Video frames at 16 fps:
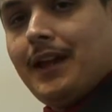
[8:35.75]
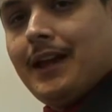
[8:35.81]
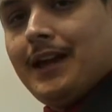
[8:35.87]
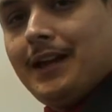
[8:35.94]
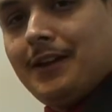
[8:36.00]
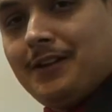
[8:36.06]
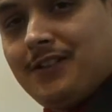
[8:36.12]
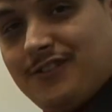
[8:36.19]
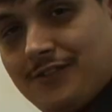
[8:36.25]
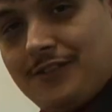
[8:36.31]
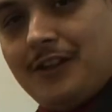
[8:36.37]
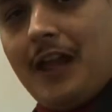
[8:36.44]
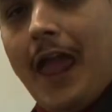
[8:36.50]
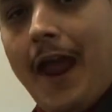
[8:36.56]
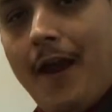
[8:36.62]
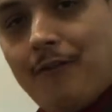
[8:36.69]
Okay.
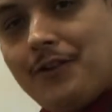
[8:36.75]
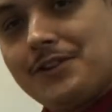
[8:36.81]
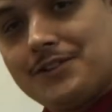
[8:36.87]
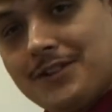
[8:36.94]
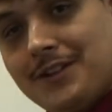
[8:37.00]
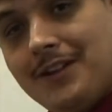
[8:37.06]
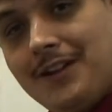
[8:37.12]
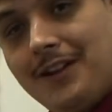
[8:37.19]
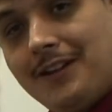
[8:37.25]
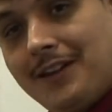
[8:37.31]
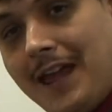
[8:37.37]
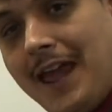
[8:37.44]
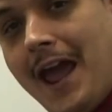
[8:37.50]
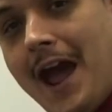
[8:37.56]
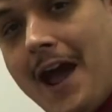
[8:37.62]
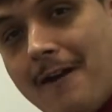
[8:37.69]
Every single
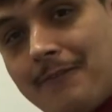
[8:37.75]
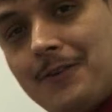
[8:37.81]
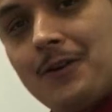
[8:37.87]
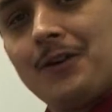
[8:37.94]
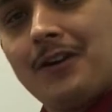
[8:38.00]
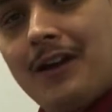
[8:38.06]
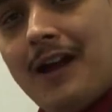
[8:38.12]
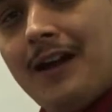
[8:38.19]
day after